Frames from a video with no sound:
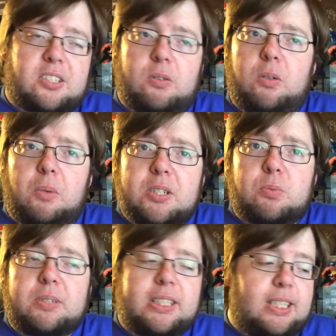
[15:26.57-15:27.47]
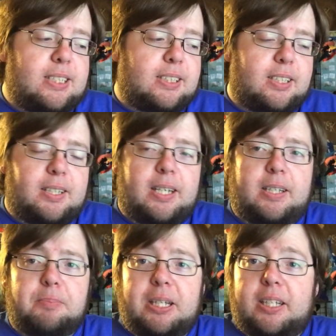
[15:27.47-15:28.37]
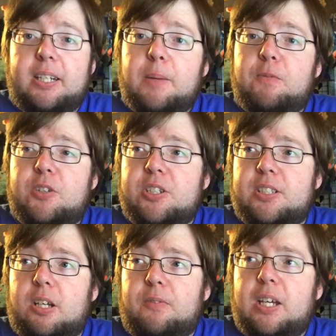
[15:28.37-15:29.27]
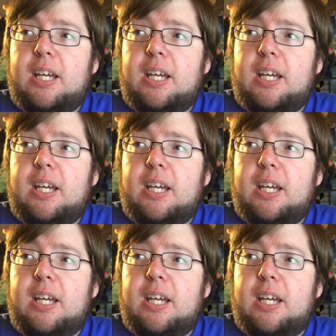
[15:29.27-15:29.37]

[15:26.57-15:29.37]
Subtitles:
So it was really easy to make a name for yourself,